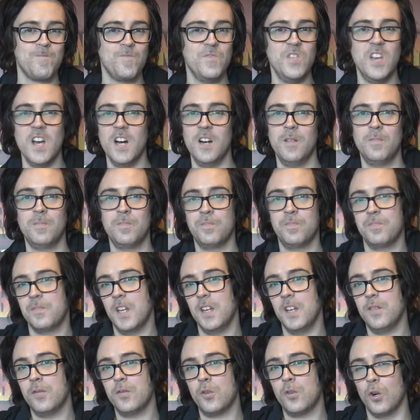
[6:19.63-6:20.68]
Yeah,
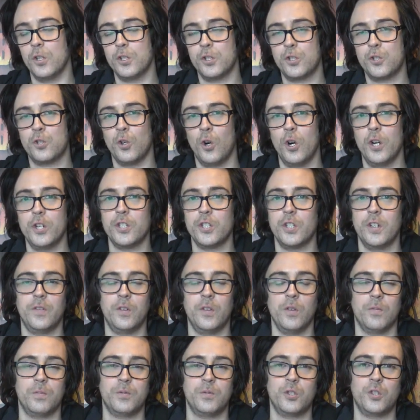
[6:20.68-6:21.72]
if you've got destroyers and
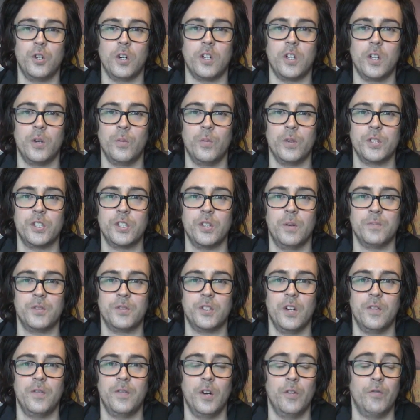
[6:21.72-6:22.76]
if you're struggling with some
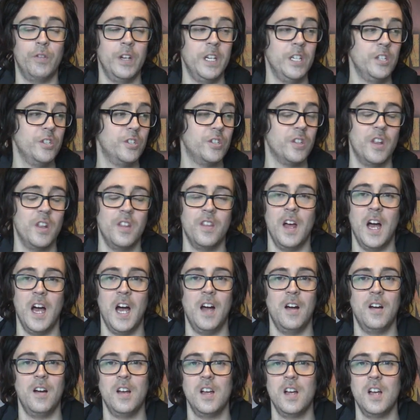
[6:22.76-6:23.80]
stuff at range,
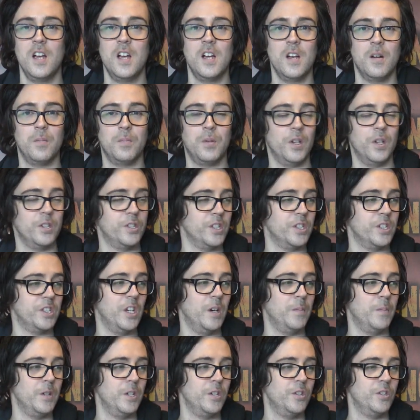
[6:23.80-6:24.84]
that plus
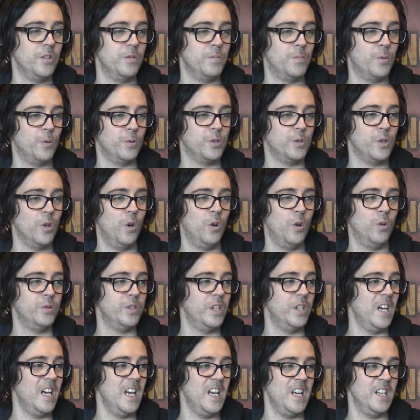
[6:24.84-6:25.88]
extermination
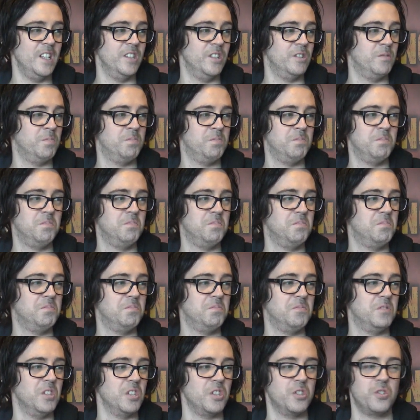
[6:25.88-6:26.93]
protocols is
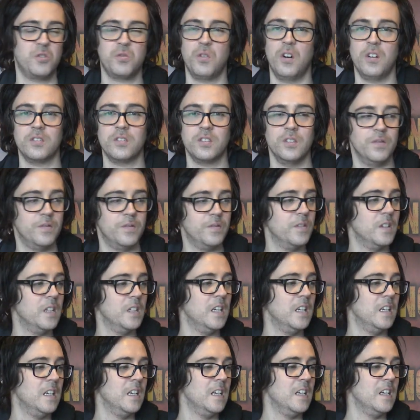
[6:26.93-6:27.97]
destructive.
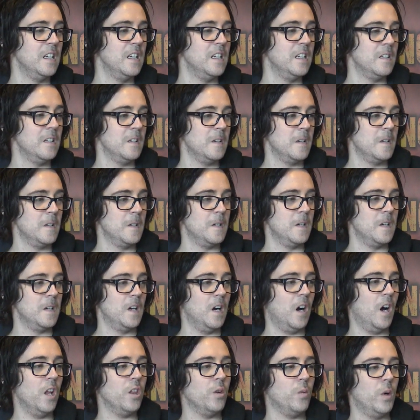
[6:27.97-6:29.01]

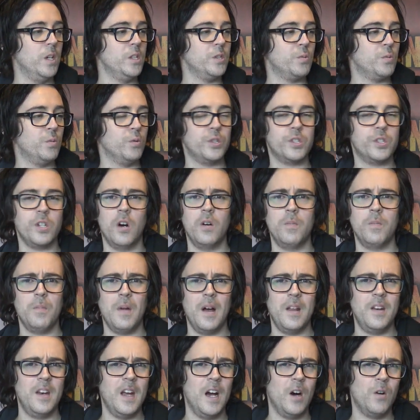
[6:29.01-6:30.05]
Other ones, we'll start
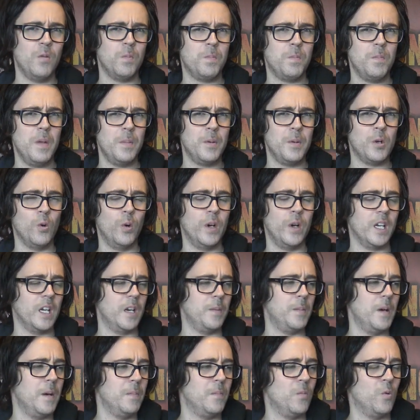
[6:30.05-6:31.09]
now maybe going
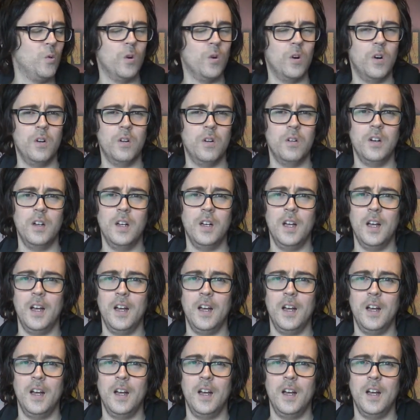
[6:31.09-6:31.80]
in a bit more,